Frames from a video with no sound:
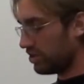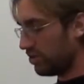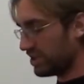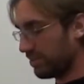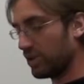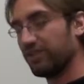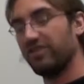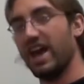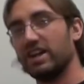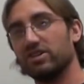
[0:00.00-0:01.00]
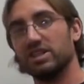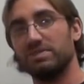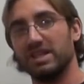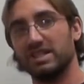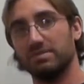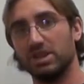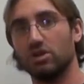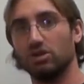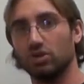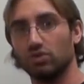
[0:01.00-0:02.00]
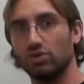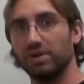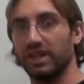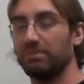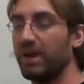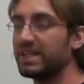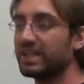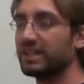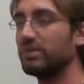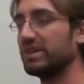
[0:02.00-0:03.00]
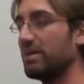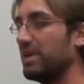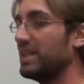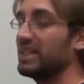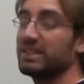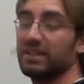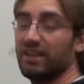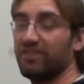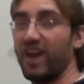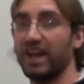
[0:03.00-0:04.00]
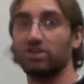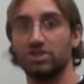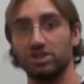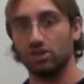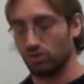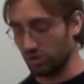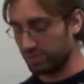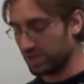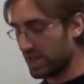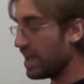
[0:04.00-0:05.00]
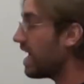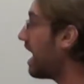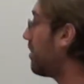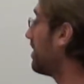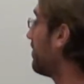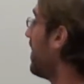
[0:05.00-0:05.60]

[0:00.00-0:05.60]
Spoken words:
to do is I'm going to factor this by something called grouping. And basically what that means is it factors into groups. I'm going to